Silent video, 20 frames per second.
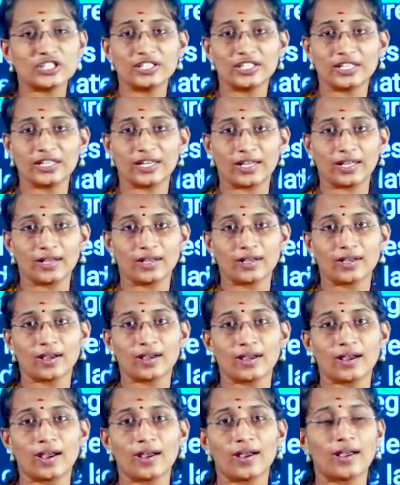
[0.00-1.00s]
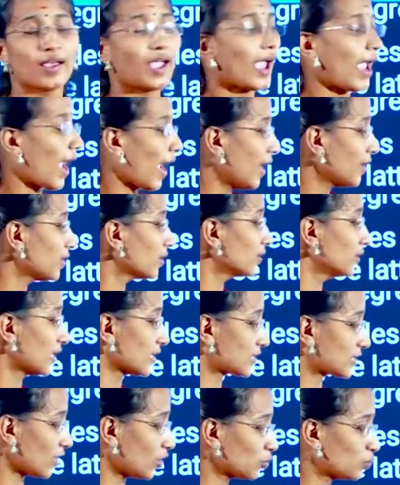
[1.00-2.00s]
degree and the
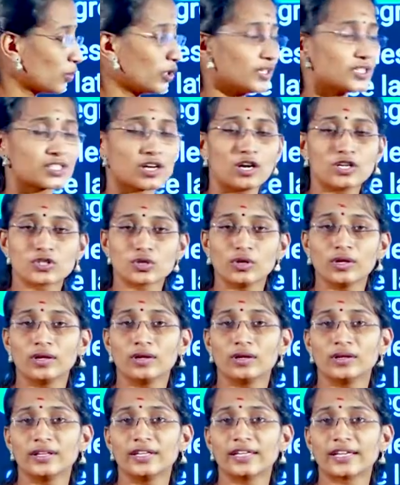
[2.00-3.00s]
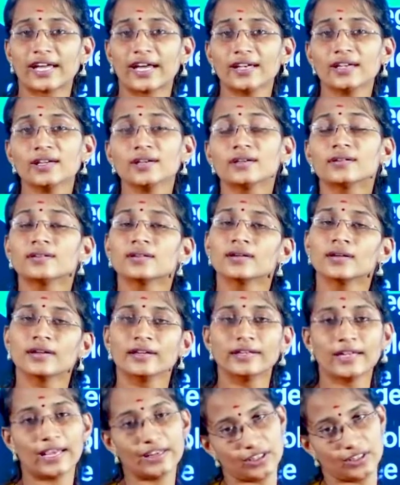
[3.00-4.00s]
south pole is also indicate
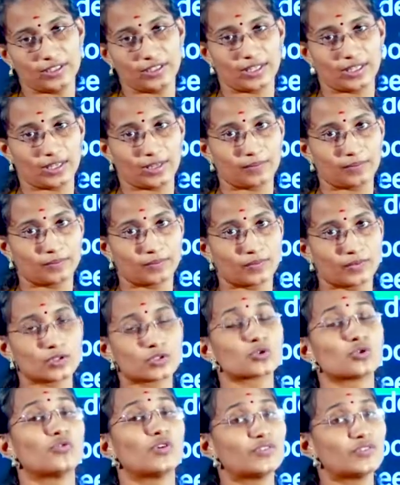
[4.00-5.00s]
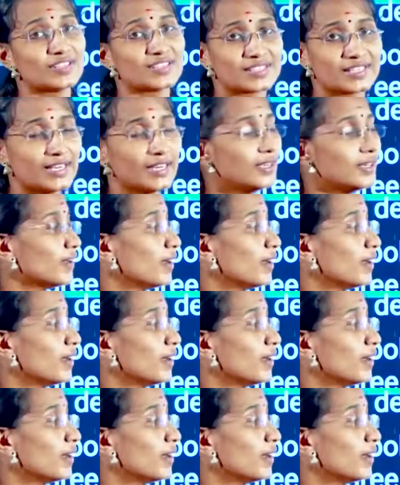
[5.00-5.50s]
90 degree. So, what we said?